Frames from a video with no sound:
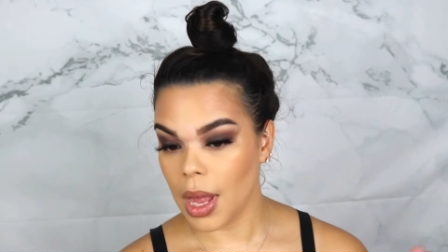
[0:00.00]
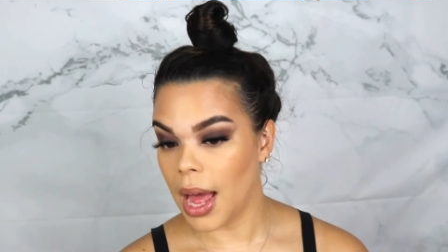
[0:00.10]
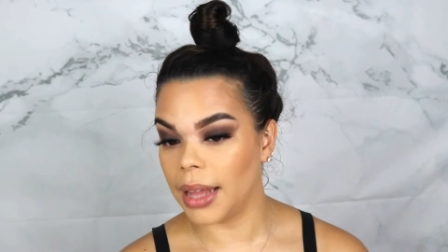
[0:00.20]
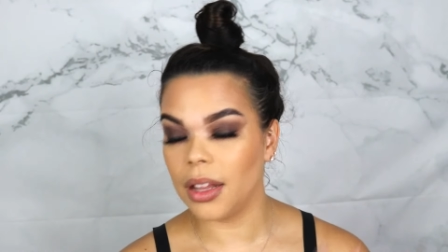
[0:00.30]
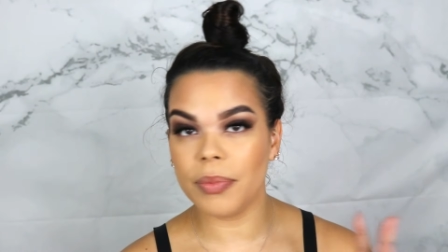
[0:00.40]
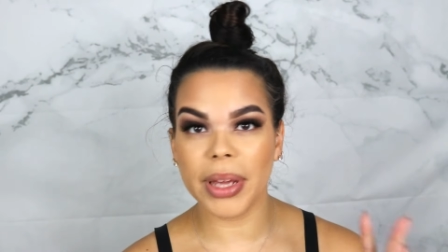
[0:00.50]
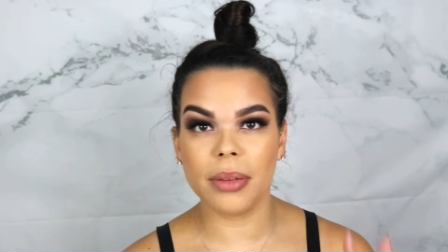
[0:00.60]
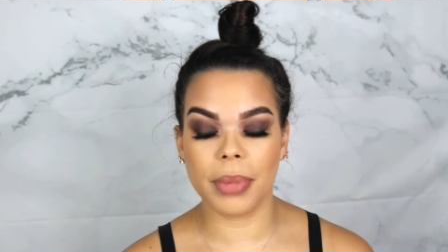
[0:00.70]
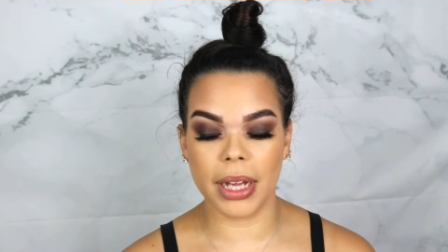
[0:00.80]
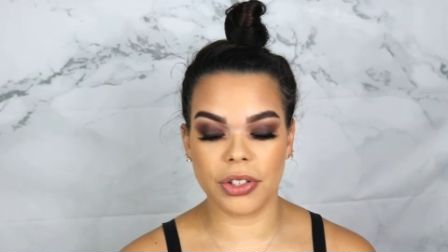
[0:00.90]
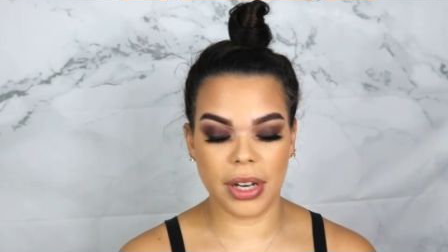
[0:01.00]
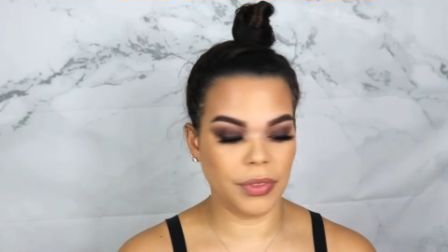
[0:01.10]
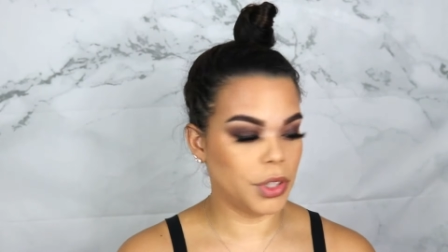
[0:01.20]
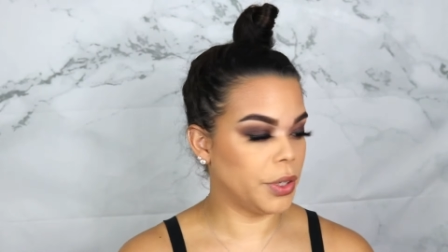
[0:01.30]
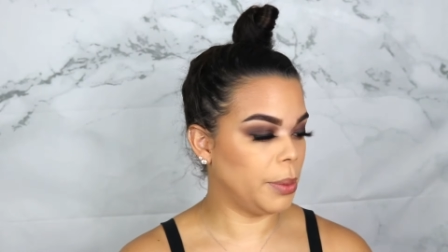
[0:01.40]
I love my complexion
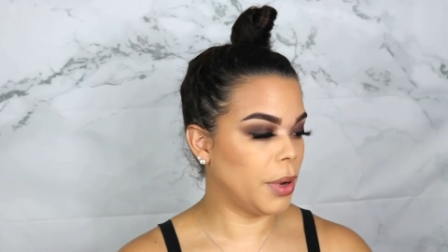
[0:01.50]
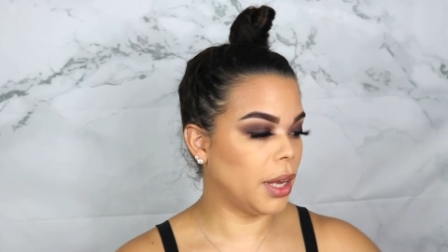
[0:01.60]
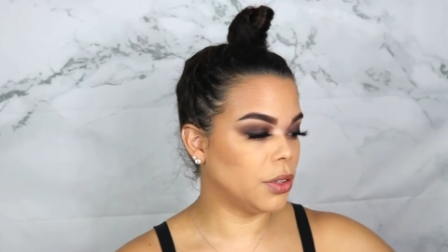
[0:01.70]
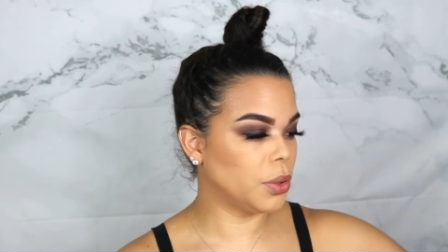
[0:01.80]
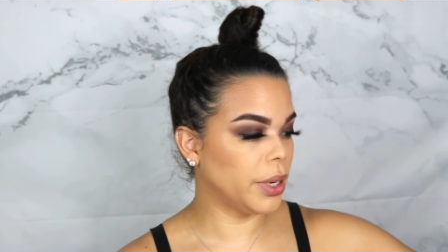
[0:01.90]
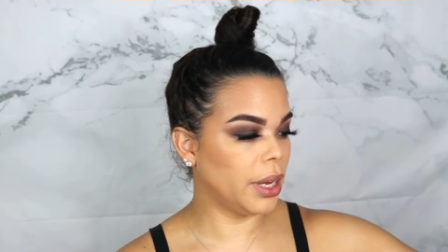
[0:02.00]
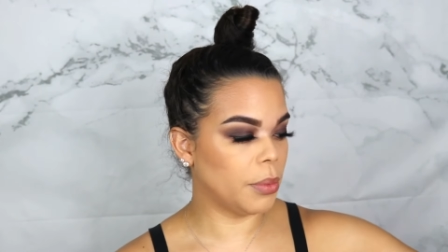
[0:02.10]
after cream contouring